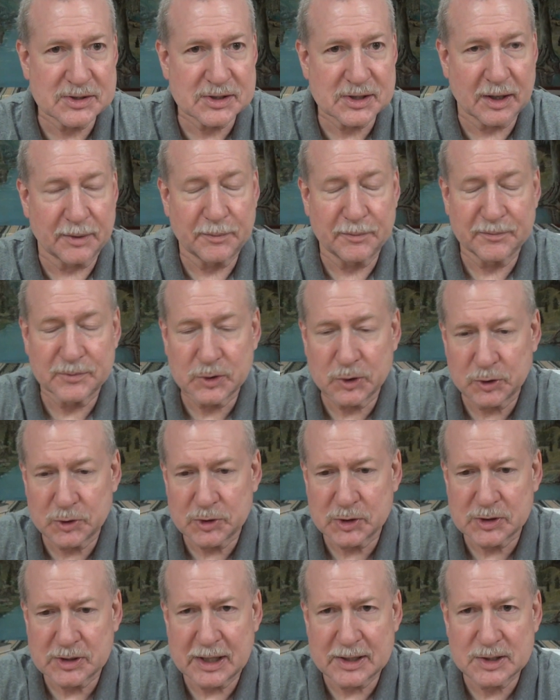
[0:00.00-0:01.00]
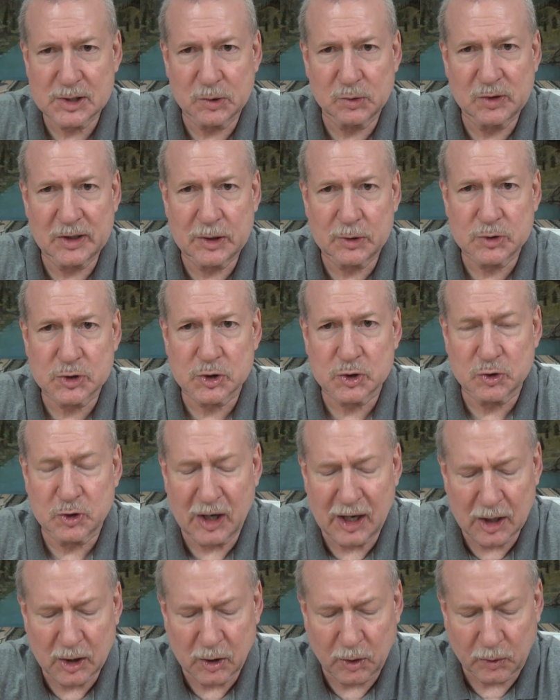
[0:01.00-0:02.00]
Some churches, that's a real
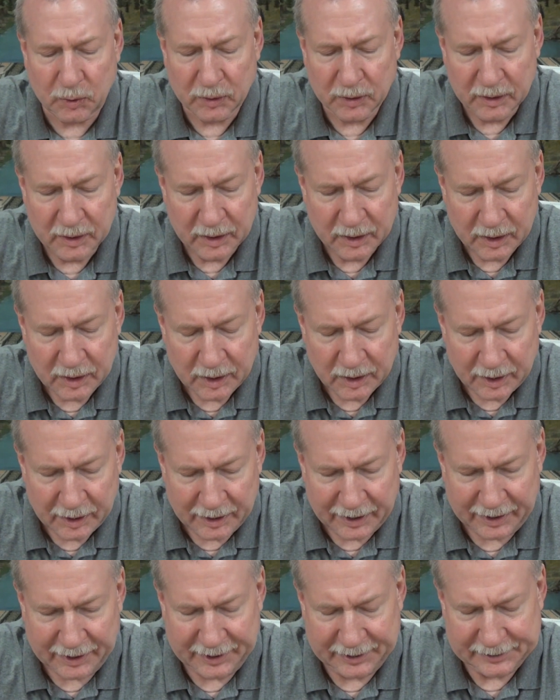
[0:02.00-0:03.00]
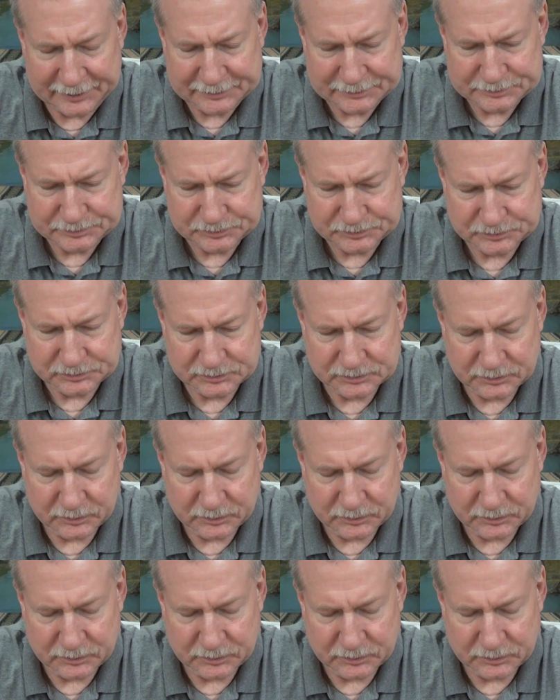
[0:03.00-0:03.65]
struggle. Um,